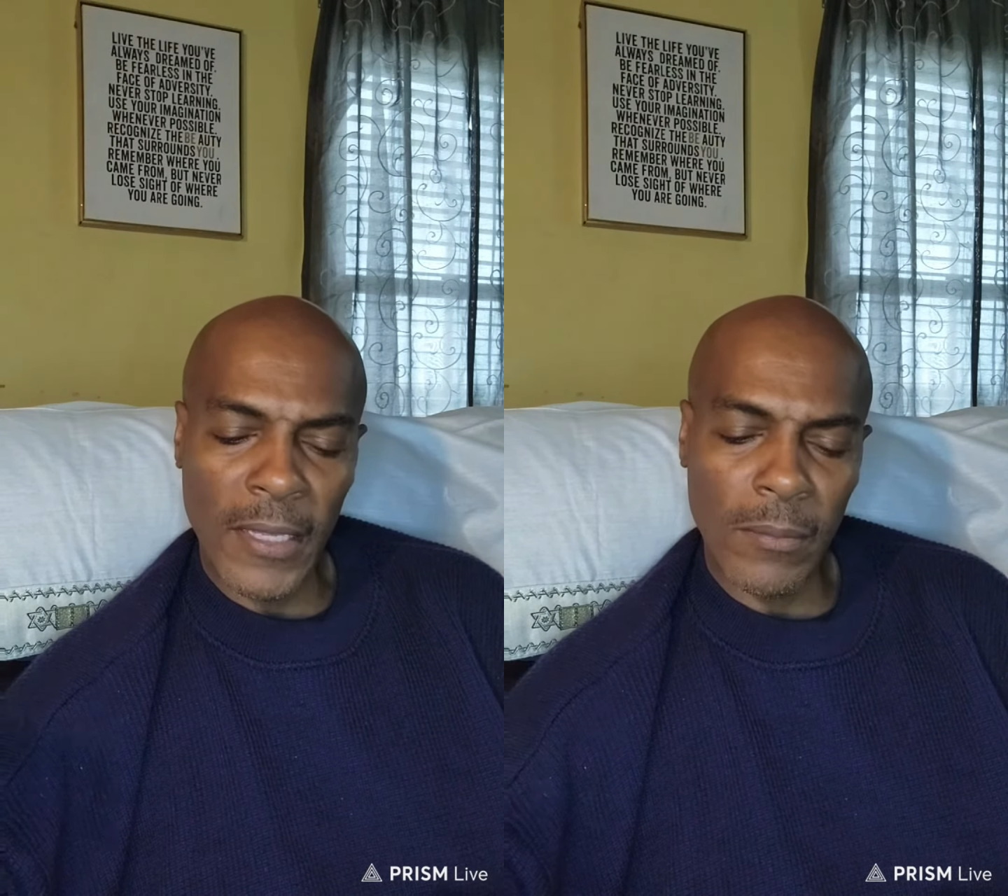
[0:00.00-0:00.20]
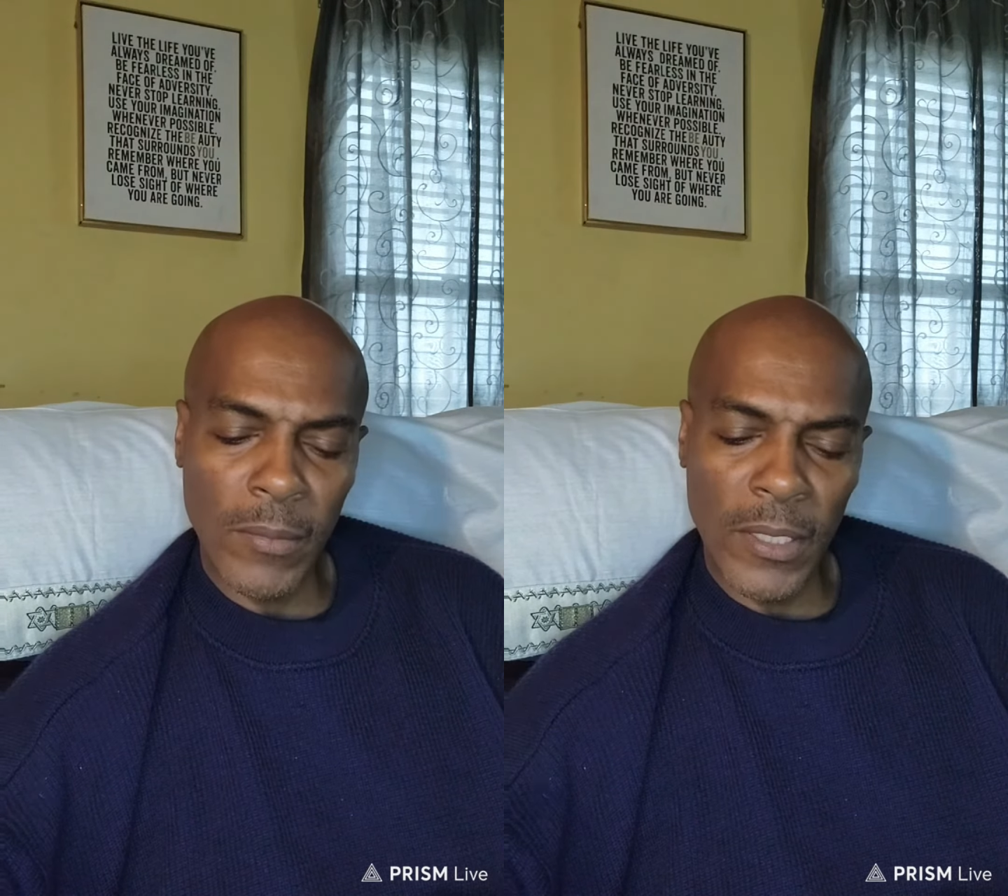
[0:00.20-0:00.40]

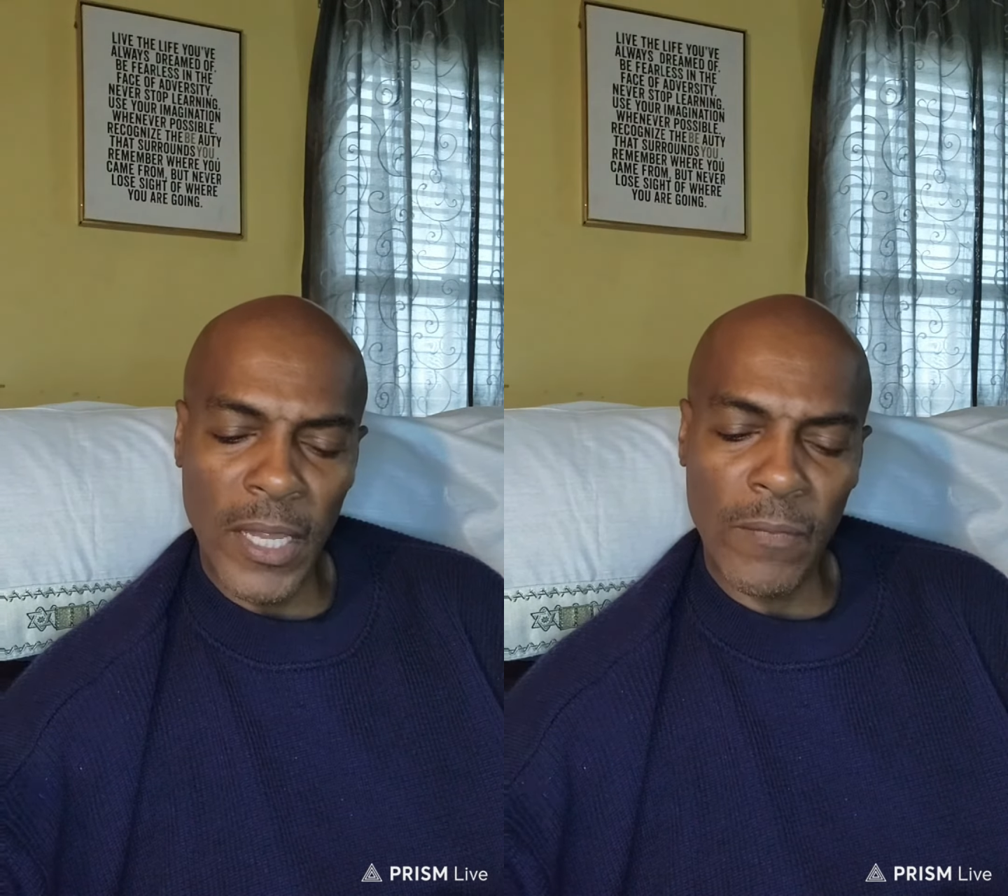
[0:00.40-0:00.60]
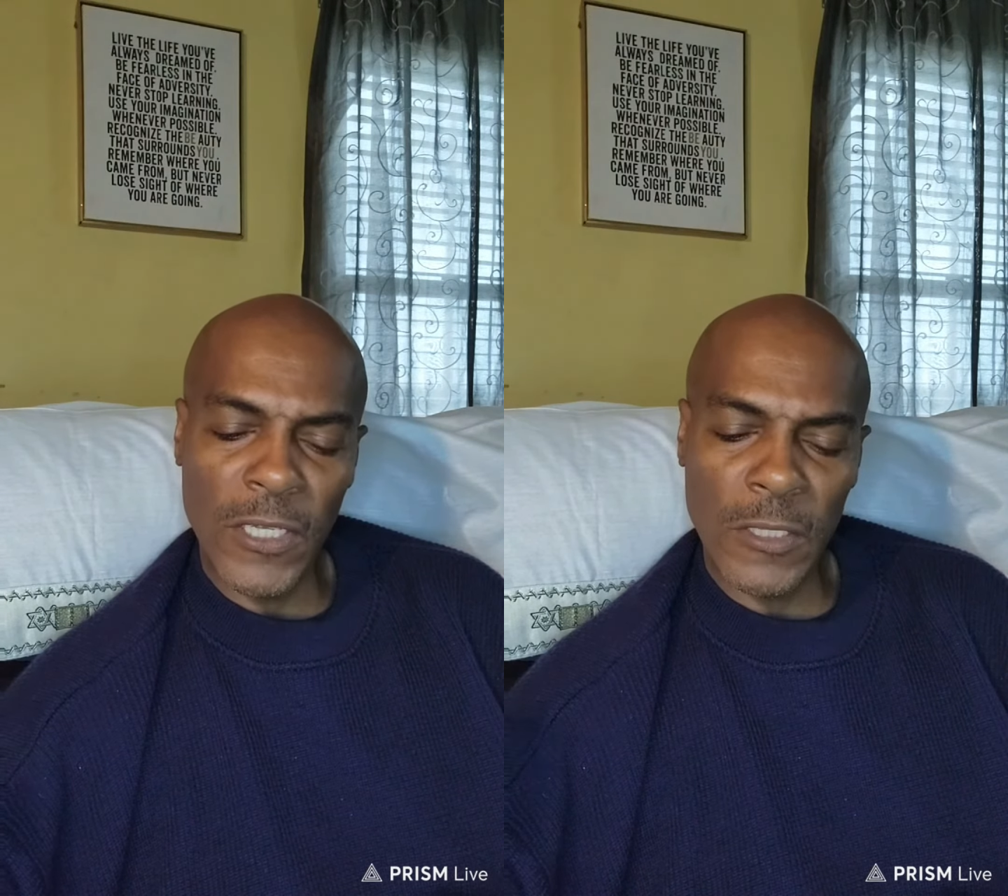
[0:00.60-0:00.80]
command
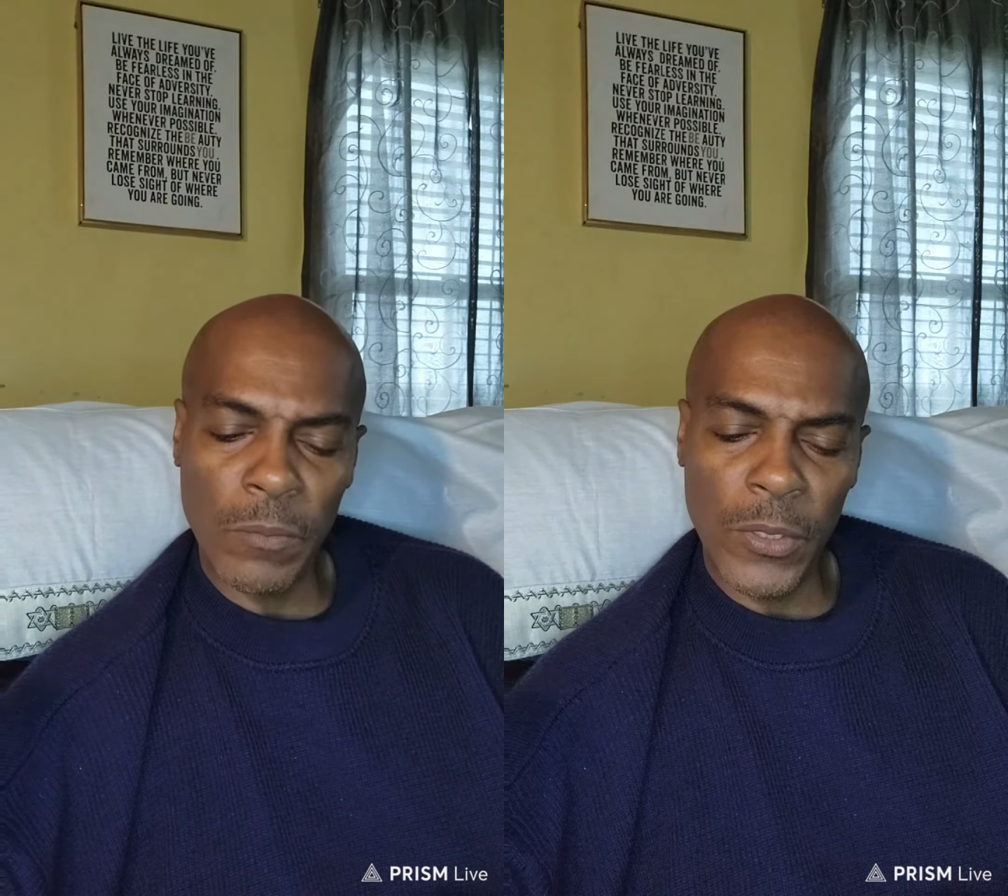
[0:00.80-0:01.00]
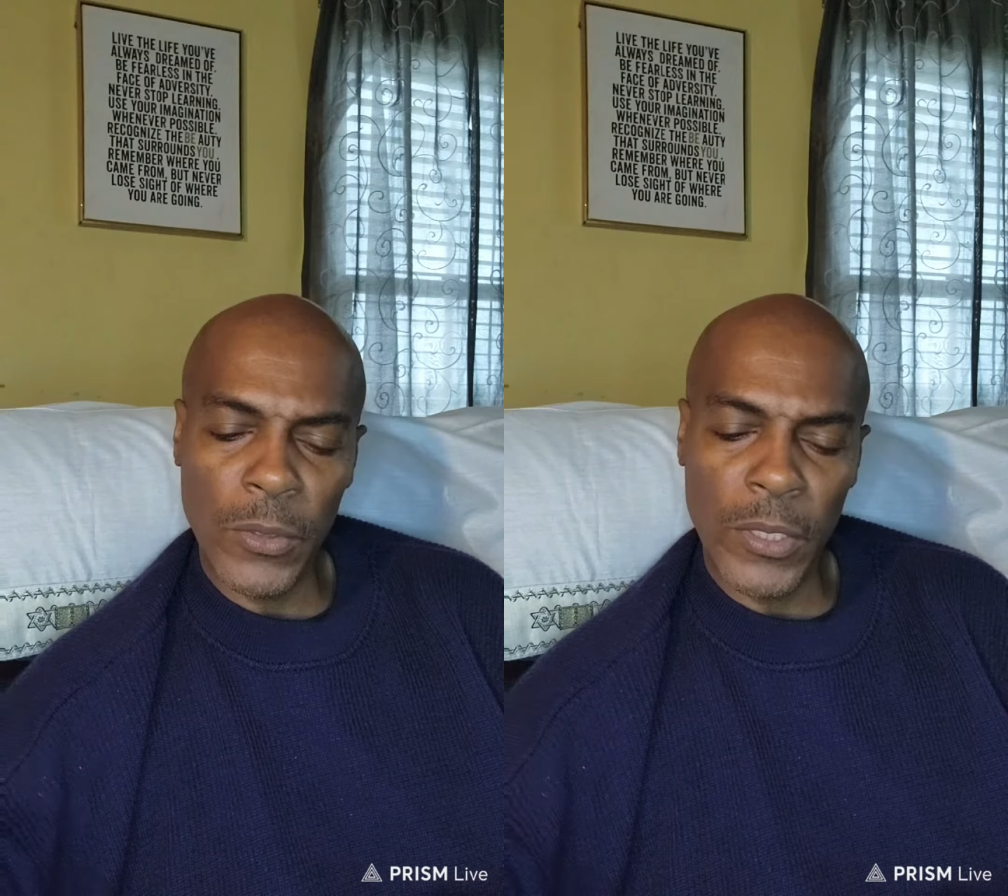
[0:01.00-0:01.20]
every
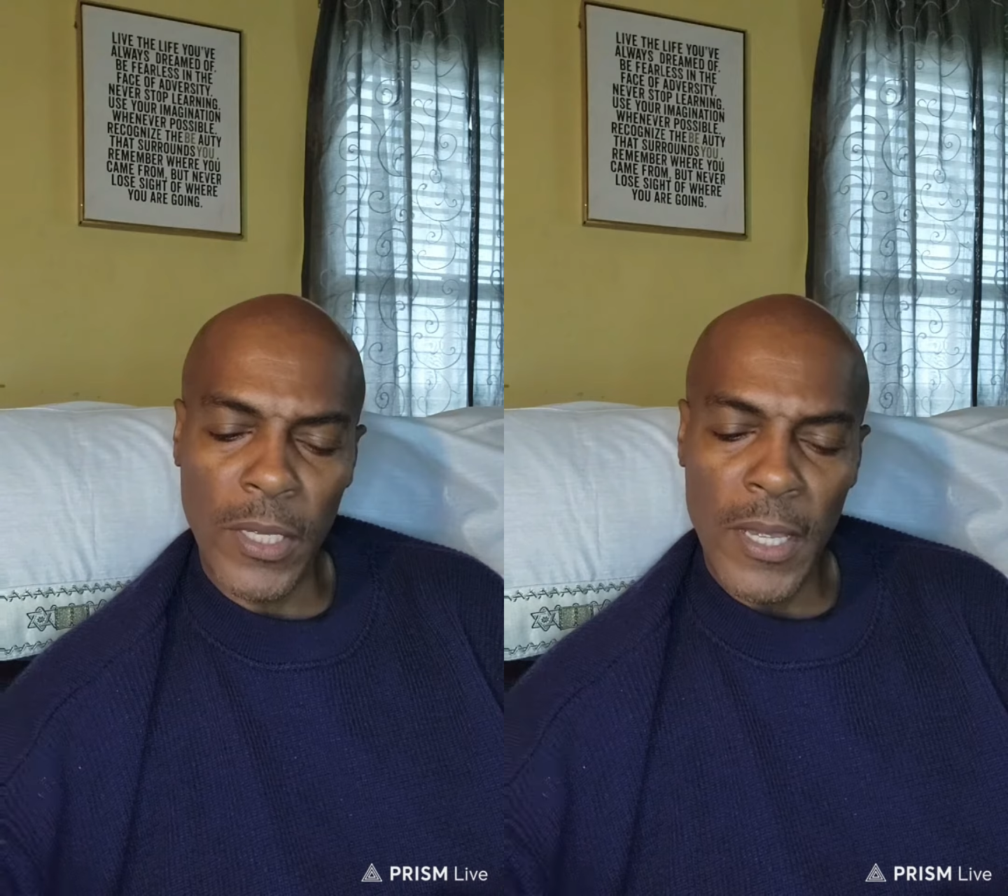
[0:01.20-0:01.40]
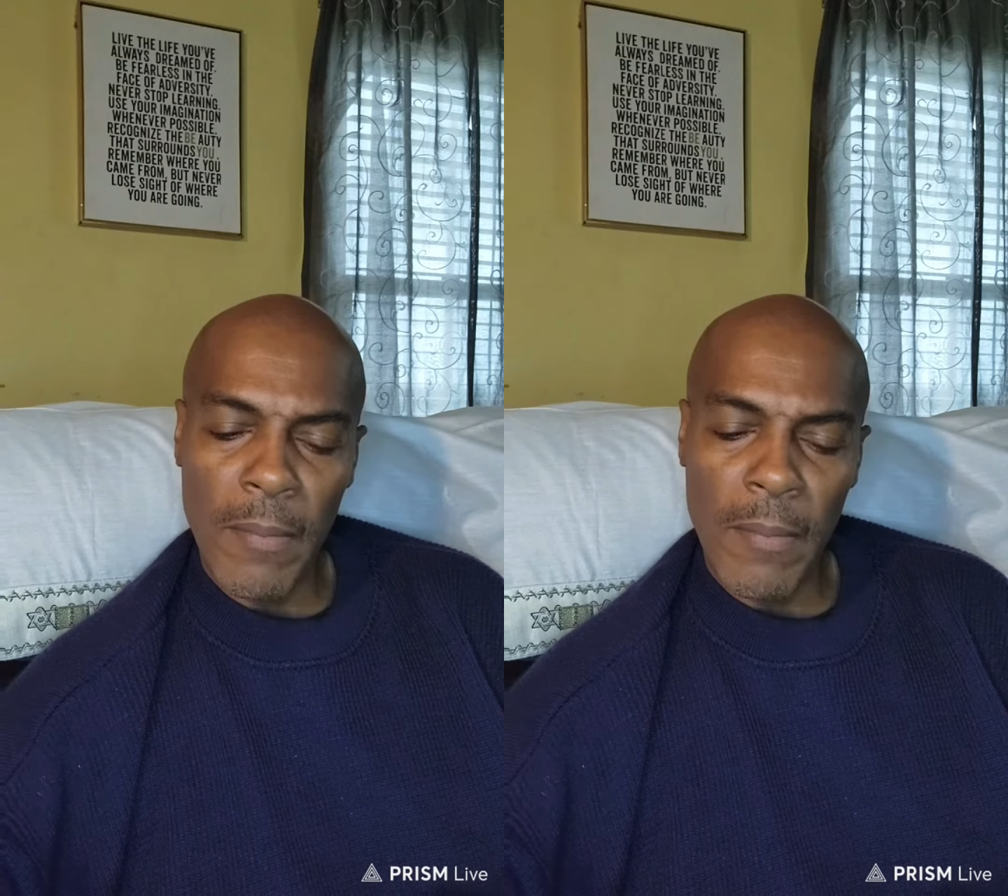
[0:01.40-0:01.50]
spirit